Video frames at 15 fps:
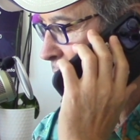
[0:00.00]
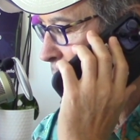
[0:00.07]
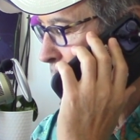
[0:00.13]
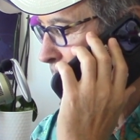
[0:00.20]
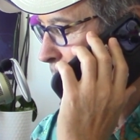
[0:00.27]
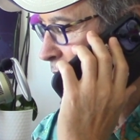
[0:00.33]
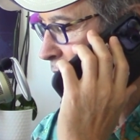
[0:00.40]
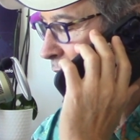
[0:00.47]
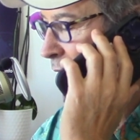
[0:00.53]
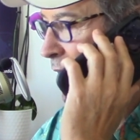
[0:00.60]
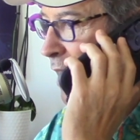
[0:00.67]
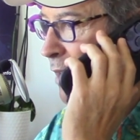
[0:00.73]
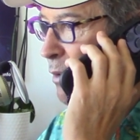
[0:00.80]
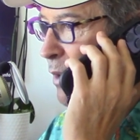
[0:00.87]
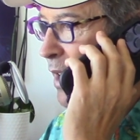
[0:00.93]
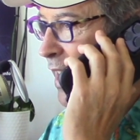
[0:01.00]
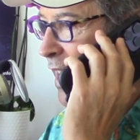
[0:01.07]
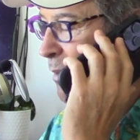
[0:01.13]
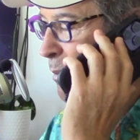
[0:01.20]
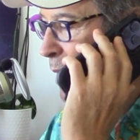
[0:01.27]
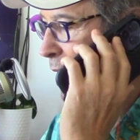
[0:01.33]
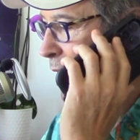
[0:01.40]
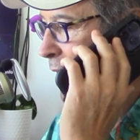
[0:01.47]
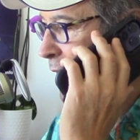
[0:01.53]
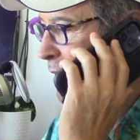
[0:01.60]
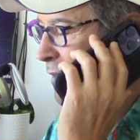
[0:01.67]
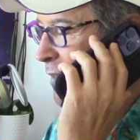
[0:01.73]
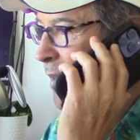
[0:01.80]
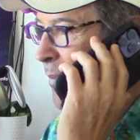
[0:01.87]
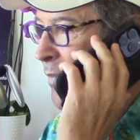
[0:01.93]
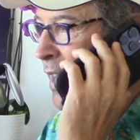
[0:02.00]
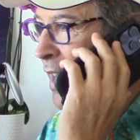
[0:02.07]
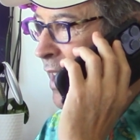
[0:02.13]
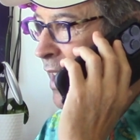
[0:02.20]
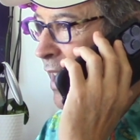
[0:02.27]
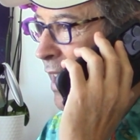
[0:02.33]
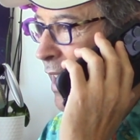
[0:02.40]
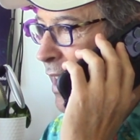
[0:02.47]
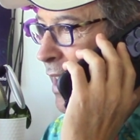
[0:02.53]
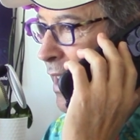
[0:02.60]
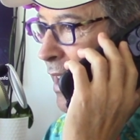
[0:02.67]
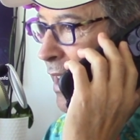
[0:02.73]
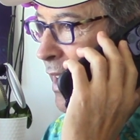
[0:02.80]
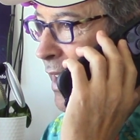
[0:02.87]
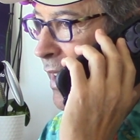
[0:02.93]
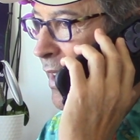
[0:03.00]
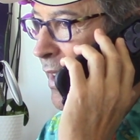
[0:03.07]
website every day of my life, and